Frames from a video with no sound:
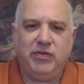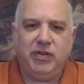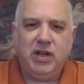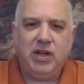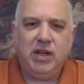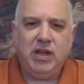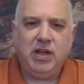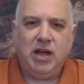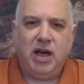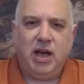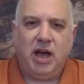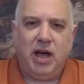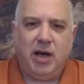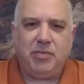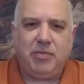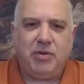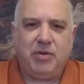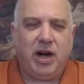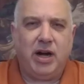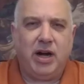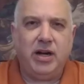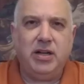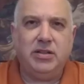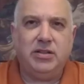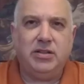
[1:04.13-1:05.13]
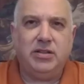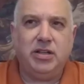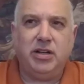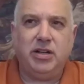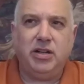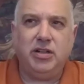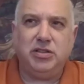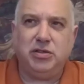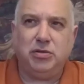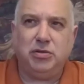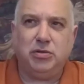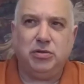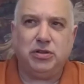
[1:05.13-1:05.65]
we've upgraded the
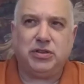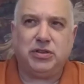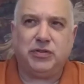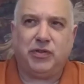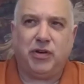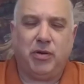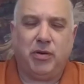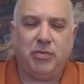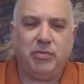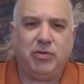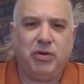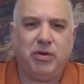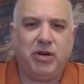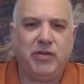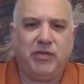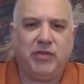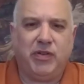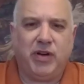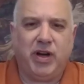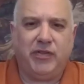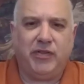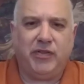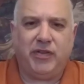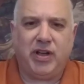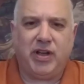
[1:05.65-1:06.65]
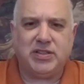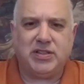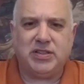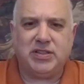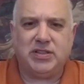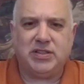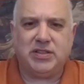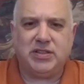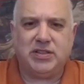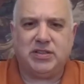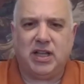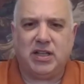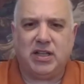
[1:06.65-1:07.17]
resource from
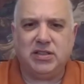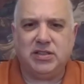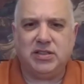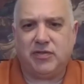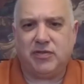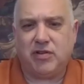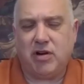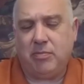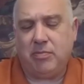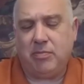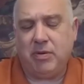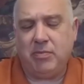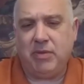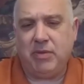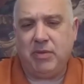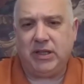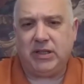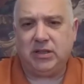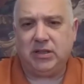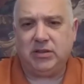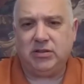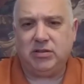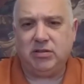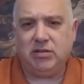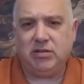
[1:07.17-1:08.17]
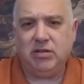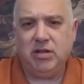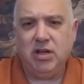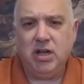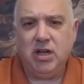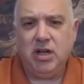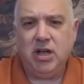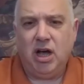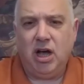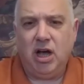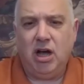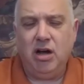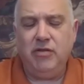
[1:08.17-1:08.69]
25,000 tons of copper metal to
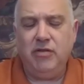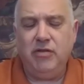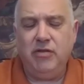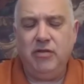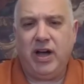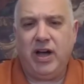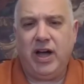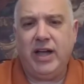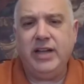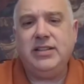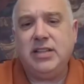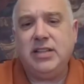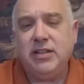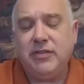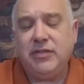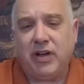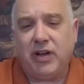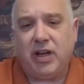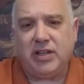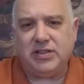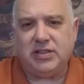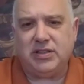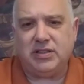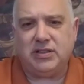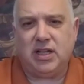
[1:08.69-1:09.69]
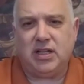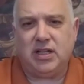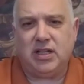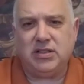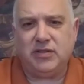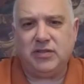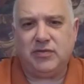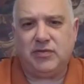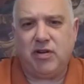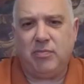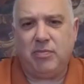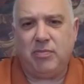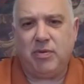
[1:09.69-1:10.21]
over 80,000
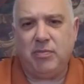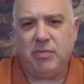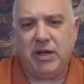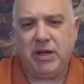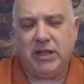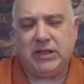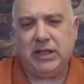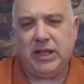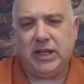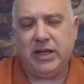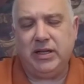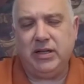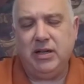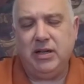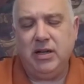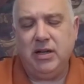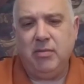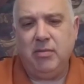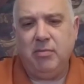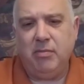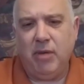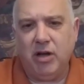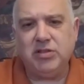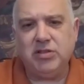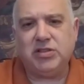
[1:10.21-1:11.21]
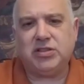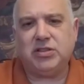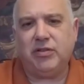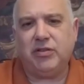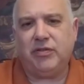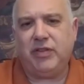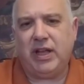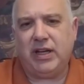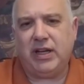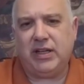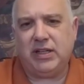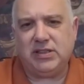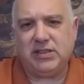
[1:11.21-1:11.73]
tons of copper metal, and most
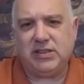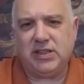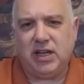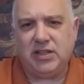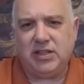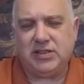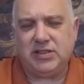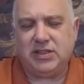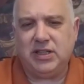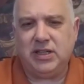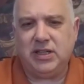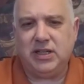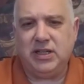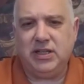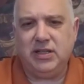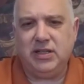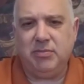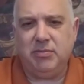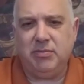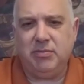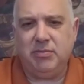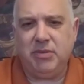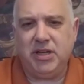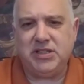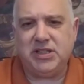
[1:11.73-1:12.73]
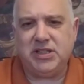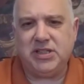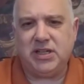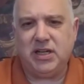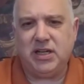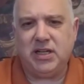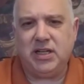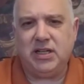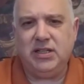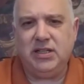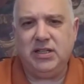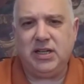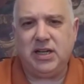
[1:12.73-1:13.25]
of that is now sitting in the measured
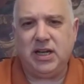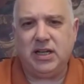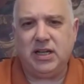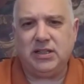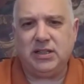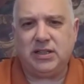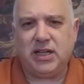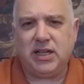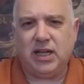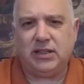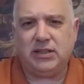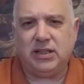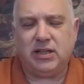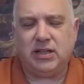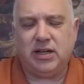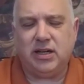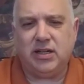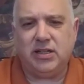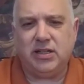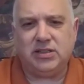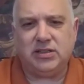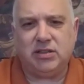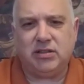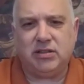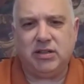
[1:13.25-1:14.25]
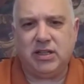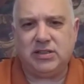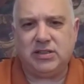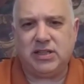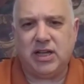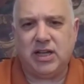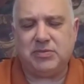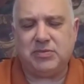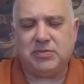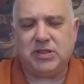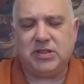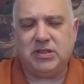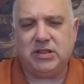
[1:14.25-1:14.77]
and indicated category. So
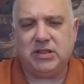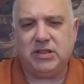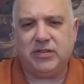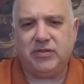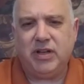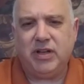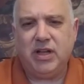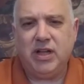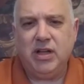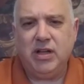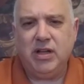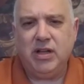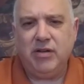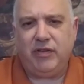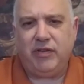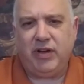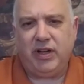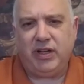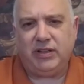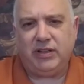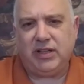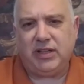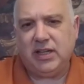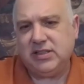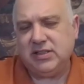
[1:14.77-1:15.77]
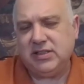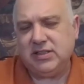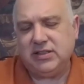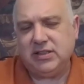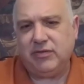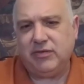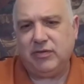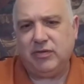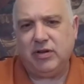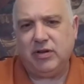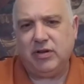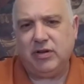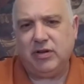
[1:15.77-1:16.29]
that's absolutely
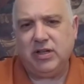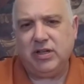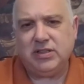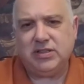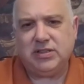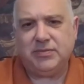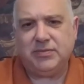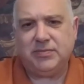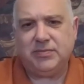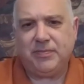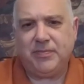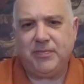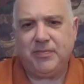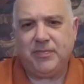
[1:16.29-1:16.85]
fantastic for us.